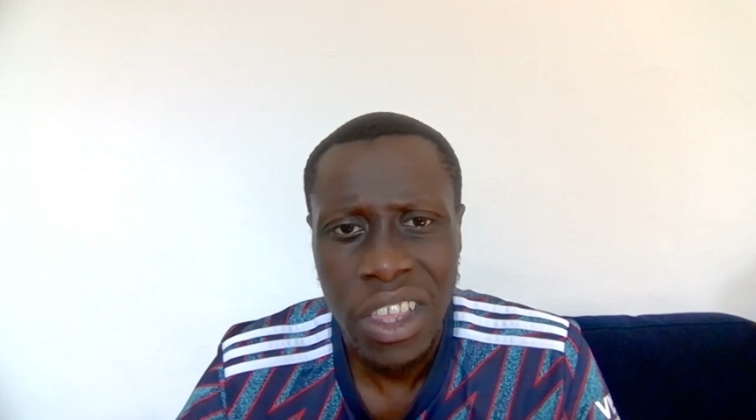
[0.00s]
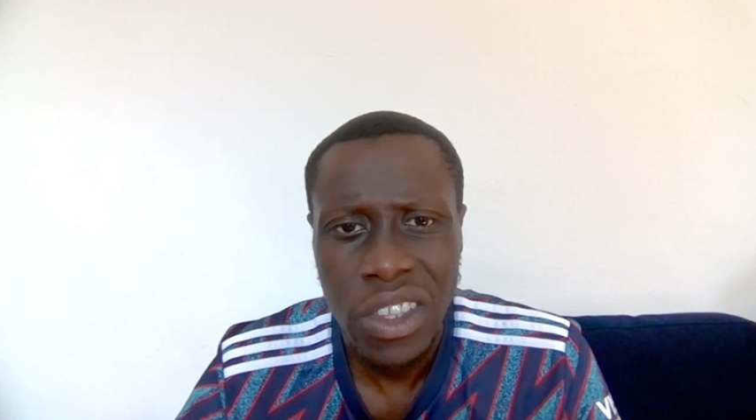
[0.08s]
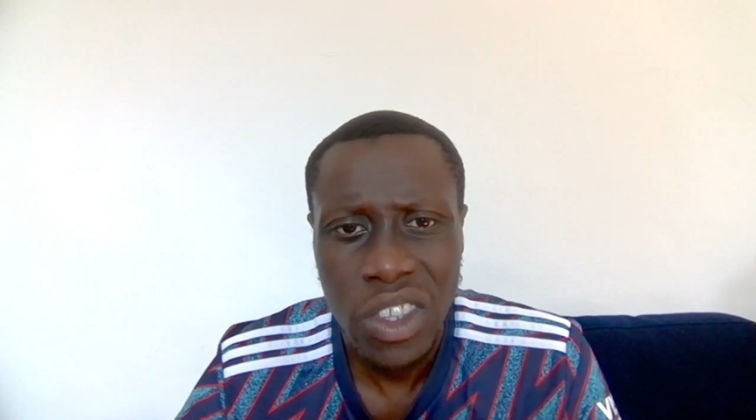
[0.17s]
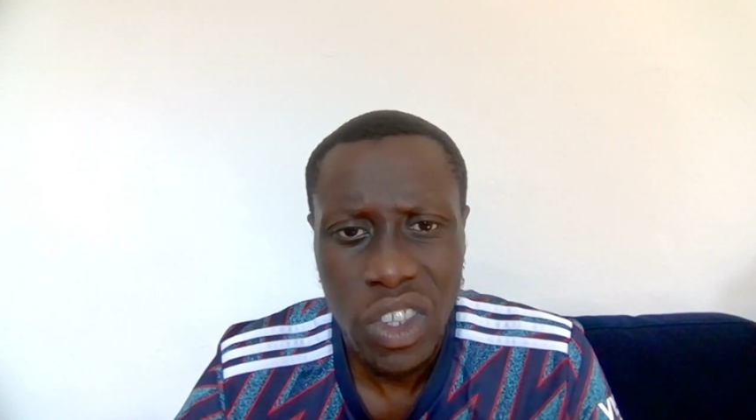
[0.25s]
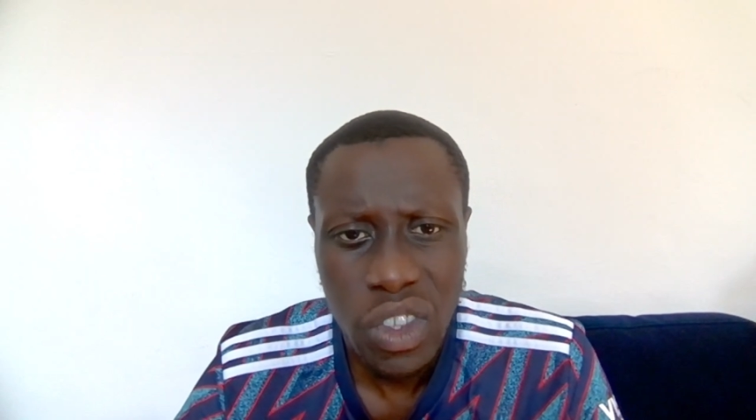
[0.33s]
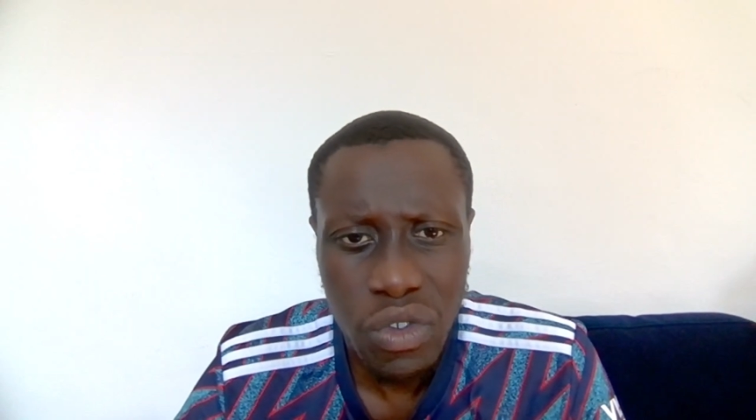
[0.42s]

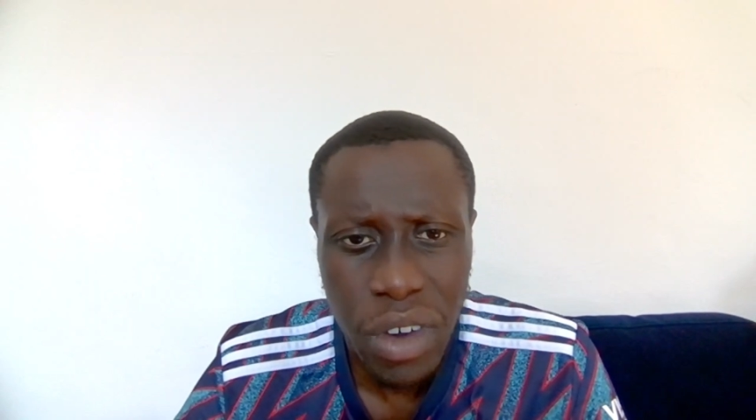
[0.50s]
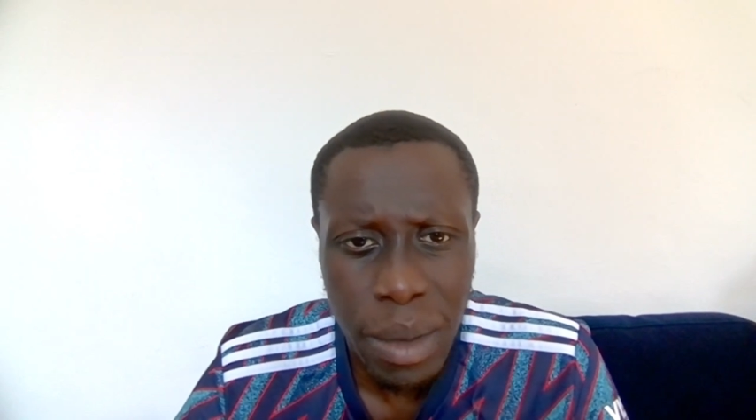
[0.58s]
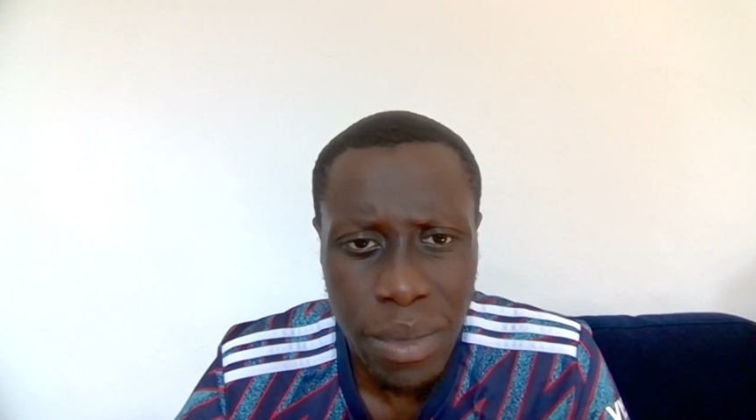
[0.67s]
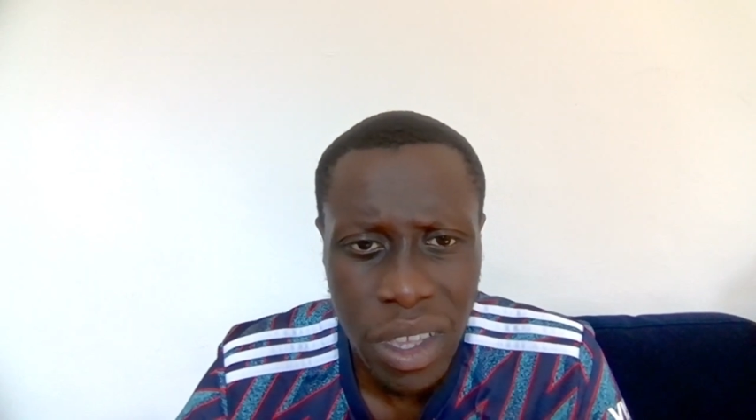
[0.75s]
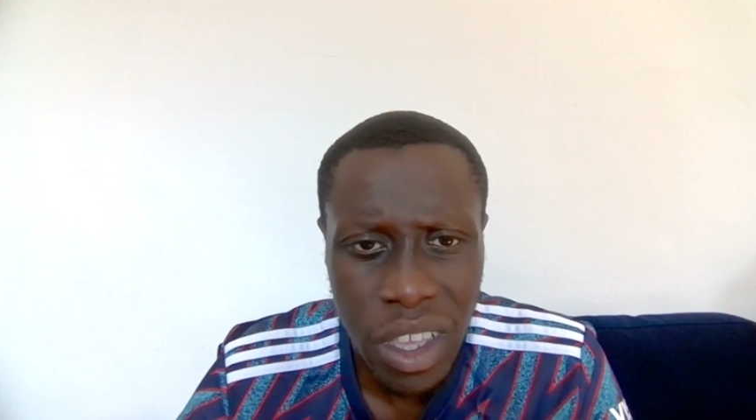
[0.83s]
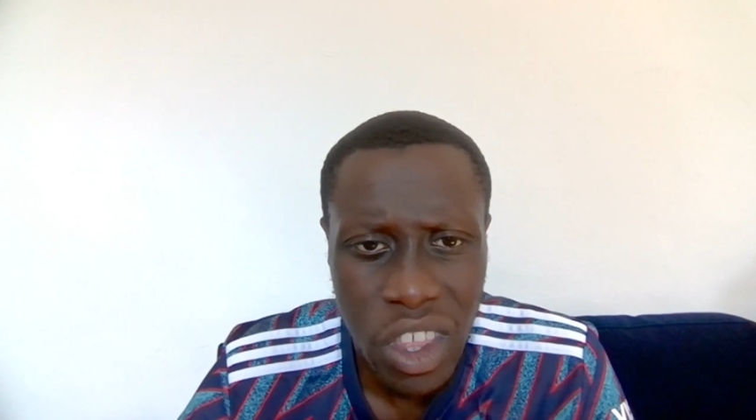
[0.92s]
subscribe
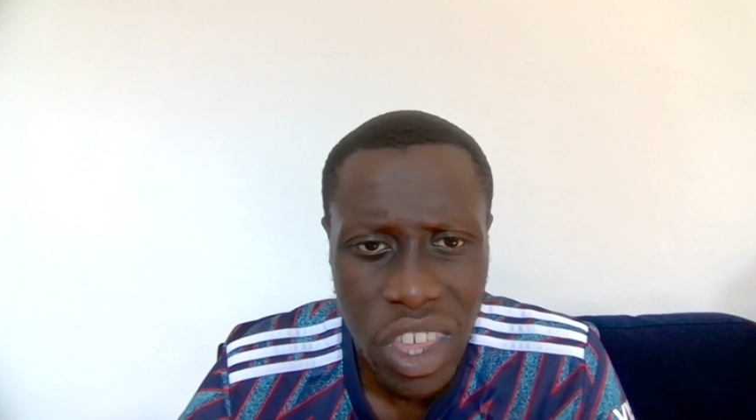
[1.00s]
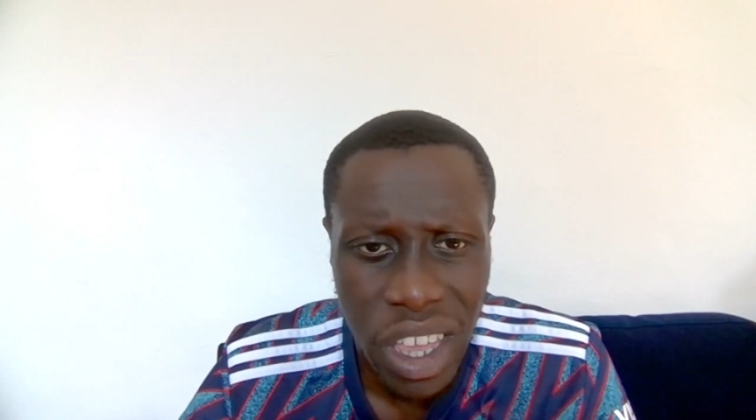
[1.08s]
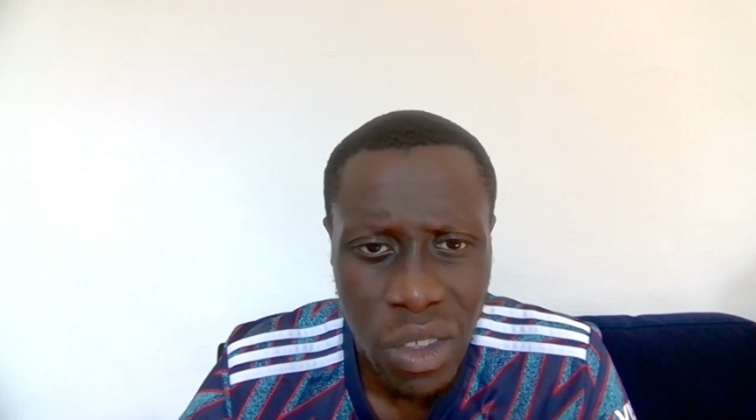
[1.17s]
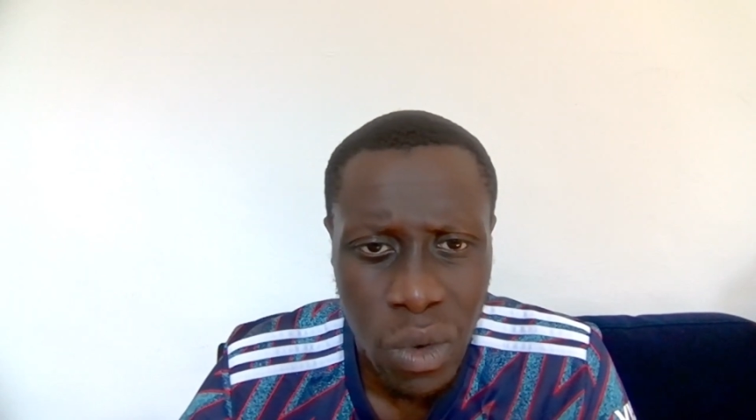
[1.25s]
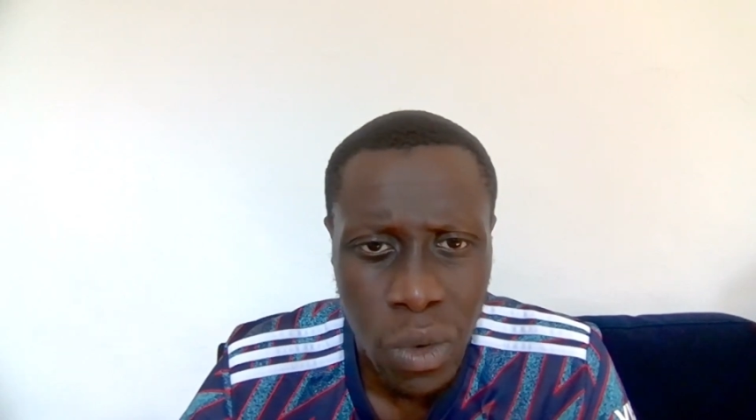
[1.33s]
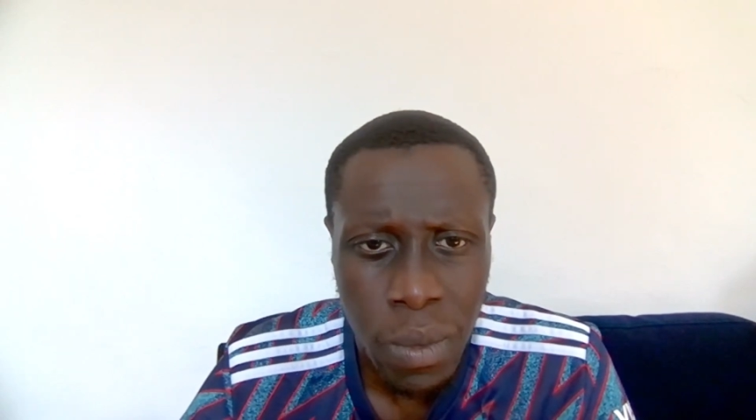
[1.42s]
to the
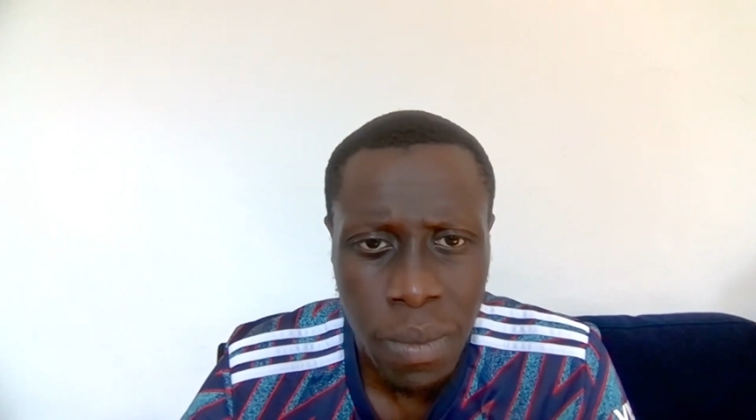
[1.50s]
channel.